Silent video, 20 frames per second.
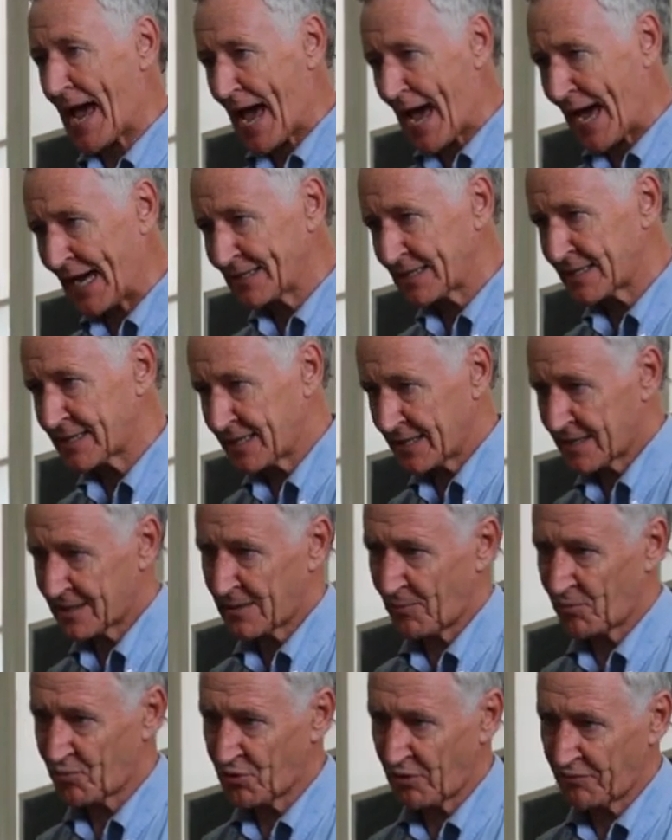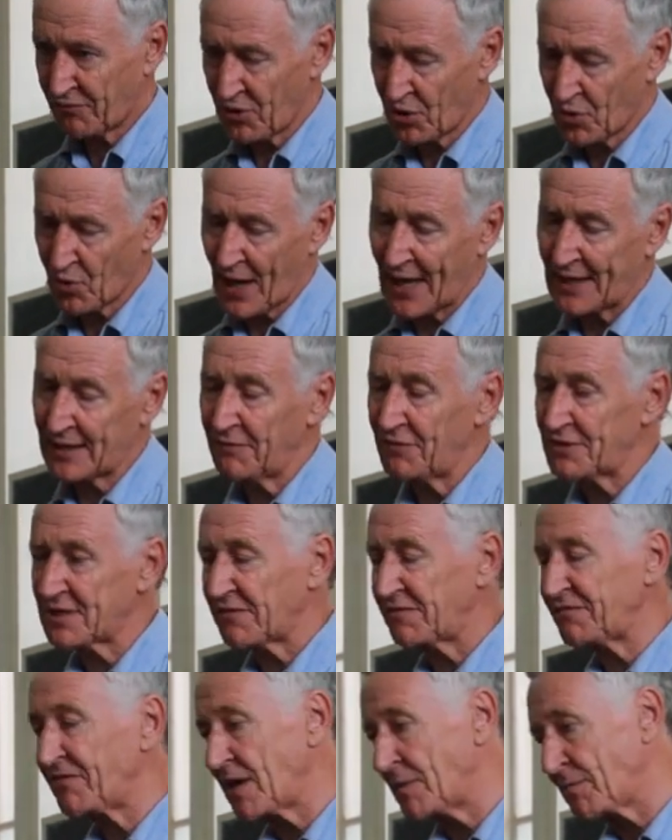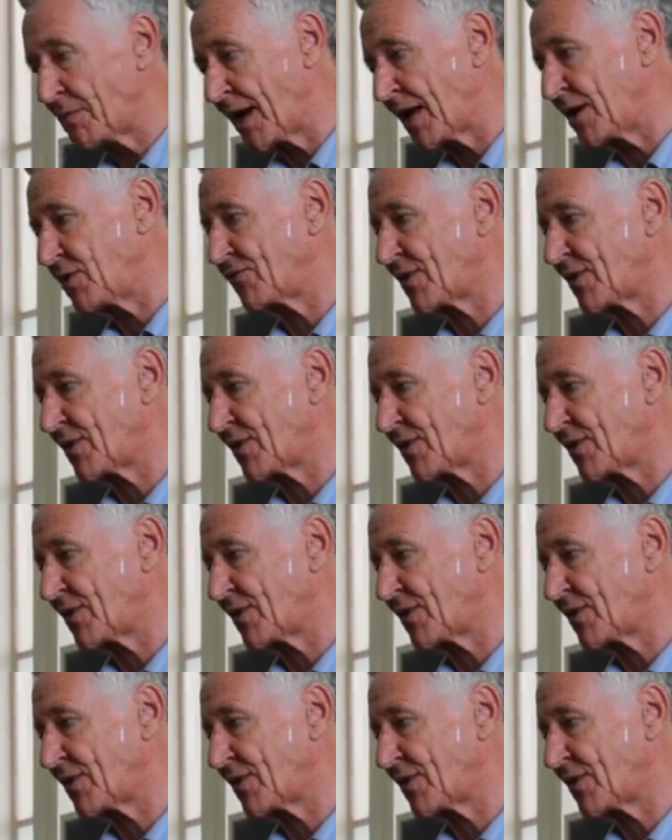and systems review. And if it's a female,